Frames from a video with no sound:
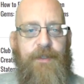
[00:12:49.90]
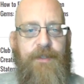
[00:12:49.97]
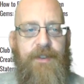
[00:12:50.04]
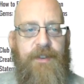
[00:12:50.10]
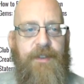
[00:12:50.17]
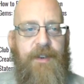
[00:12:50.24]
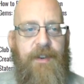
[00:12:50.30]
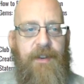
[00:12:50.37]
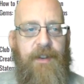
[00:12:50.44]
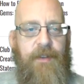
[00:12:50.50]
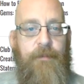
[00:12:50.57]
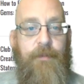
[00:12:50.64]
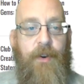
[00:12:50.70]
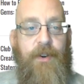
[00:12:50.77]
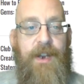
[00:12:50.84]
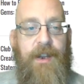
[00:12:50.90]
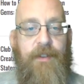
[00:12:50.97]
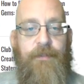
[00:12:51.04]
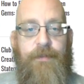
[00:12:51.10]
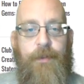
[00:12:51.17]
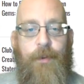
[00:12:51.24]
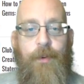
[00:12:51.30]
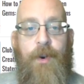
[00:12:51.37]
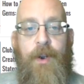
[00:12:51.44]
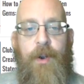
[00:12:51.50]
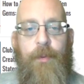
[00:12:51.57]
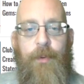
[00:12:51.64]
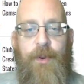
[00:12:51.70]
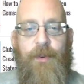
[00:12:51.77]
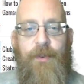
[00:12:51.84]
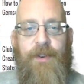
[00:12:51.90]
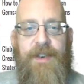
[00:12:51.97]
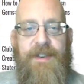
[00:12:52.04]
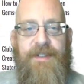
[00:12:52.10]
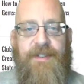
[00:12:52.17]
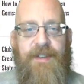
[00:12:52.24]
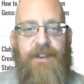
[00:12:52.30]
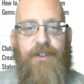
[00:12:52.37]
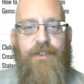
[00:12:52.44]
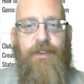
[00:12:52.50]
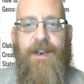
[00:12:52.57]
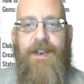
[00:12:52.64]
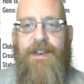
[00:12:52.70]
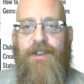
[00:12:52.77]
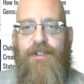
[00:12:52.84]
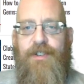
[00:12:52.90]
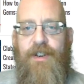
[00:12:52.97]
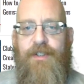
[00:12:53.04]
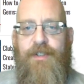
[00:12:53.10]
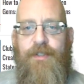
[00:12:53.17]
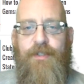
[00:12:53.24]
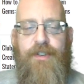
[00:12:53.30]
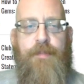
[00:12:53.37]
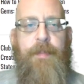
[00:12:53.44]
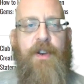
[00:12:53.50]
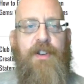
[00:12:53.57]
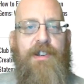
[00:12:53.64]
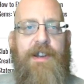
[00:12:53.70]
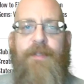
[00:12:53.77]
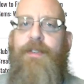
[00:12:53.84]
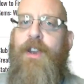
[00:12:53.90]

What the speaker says: and very helpful with all these training schedules, especially if you're